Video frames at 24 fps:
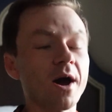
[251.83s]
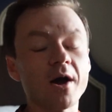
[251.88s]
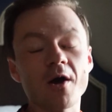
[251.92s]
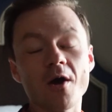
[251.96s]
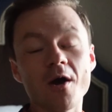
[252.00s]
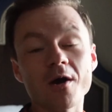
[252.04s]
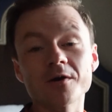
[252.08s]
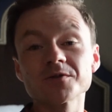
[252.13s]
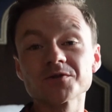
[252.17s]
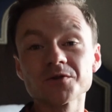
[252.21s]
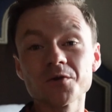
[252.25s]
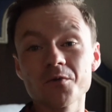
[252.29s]
I
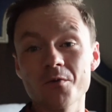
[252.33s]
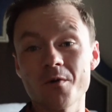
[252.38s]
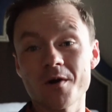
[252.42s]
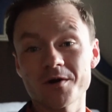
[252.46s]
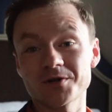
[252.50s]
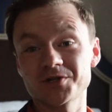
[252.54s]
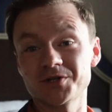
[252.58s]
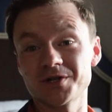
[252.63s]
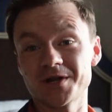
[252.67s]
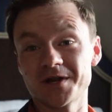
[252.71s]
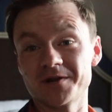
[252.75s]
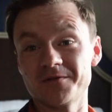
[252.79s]
also
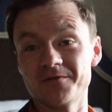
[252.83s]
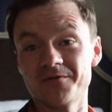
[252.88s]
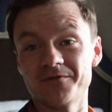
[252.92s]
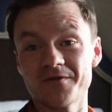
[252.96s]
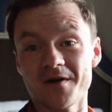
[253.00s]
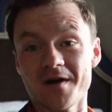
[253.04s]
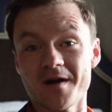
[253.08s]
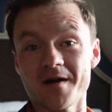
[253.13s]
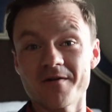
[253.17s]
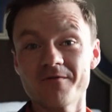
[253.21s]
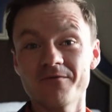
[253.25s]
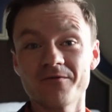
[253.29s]
watched 9 to
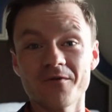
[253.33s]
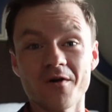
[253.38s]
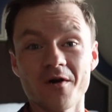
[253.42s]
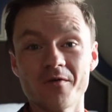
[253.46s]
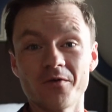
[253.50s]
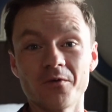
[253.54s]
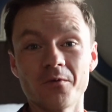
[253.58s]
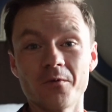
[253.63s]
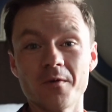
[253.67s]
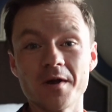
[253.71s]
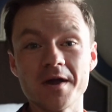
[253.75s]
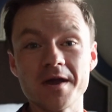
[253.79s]
5 on
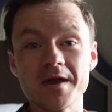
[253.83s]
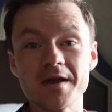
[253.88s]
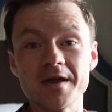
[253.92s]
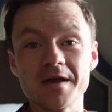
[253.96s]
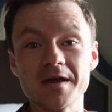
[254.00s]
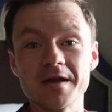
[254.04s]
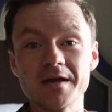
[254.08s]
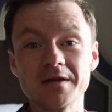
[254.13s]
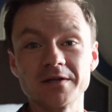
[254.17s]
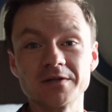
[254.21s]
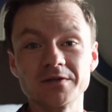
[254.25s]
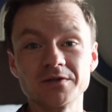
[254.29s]
the
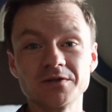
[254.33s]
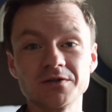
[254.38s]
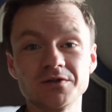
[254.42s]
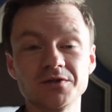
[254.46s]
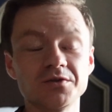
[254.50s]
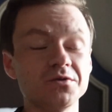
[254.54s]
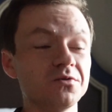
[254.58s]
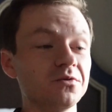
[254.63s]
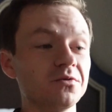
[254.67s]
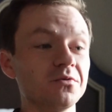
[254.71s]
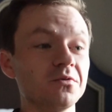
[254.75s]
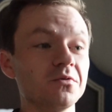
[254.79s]
way
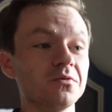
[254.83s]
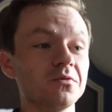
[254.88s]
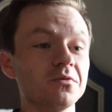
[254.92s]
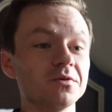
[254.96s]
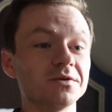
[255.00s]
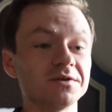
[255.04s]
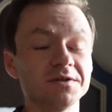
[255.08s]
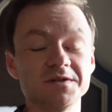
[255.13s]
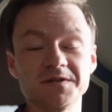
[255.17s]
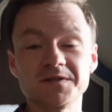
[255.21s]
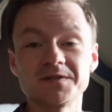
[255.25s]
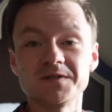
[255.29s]

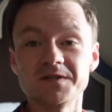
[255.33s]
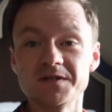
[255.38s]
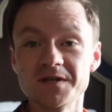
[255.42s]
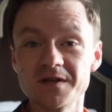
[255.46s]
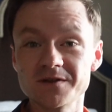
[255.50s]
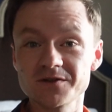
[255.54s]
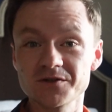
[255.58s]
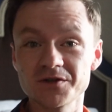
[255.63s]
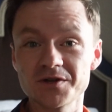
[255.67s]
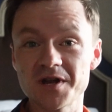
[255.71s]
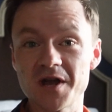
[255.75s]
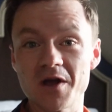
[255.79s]
to Tennessee
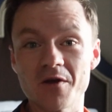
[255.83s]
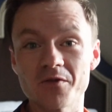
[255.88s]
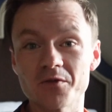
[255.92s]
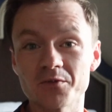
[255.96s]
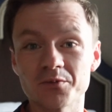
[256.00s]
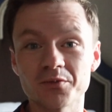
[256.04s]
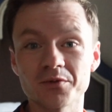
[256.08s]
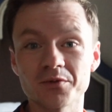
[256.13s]
yesterday on the